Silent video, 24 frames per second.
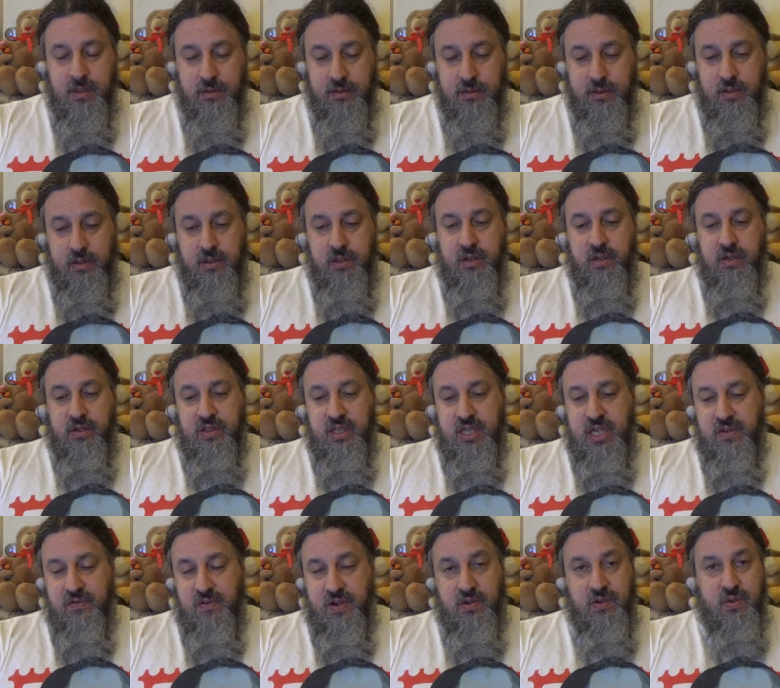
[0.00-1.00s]
New Year's
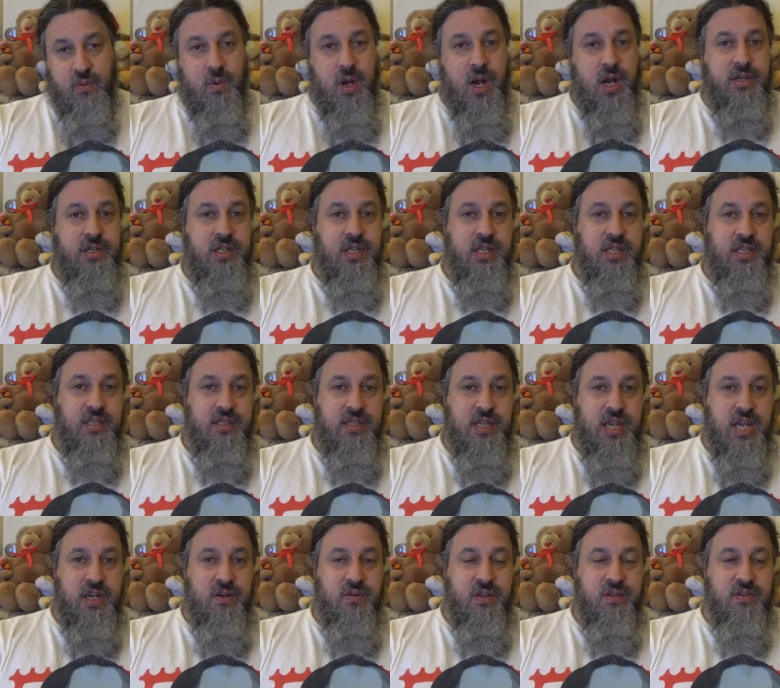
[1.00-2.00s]
Eve, I was watching
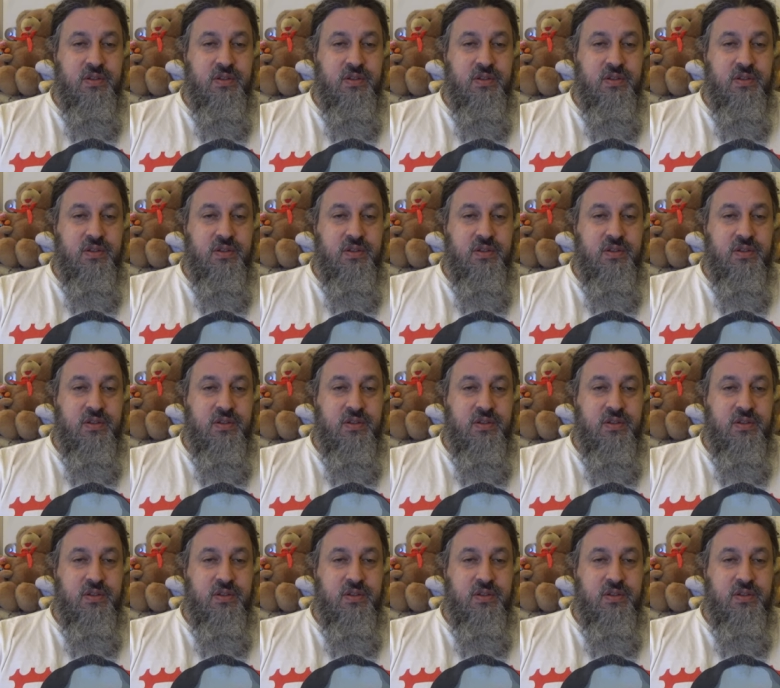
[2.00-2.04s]
Cassandra.